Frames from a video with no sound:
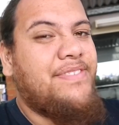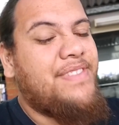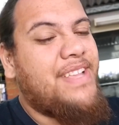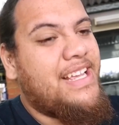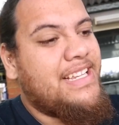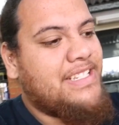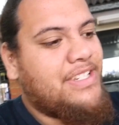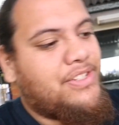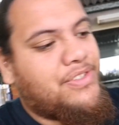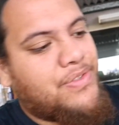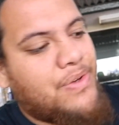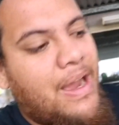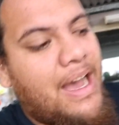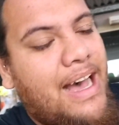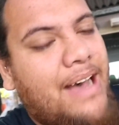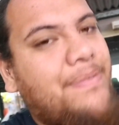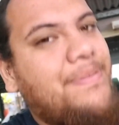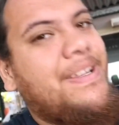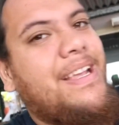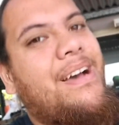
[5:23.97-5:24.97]
if there's a
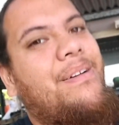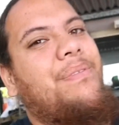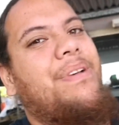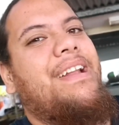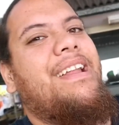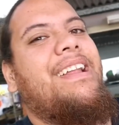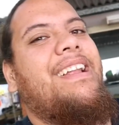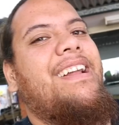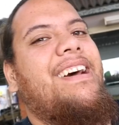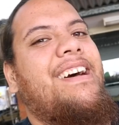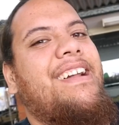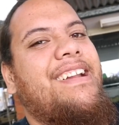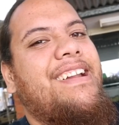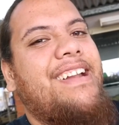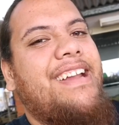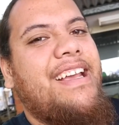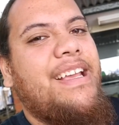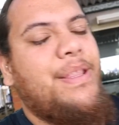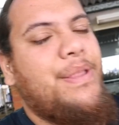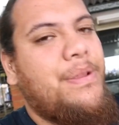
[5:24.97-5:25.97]
draft coming in
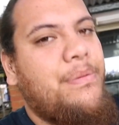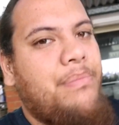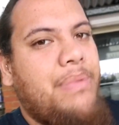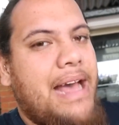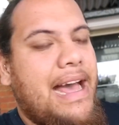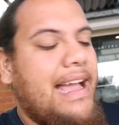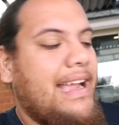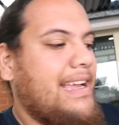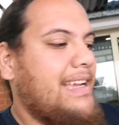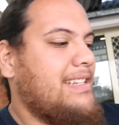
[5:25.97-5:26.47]
underneath the back,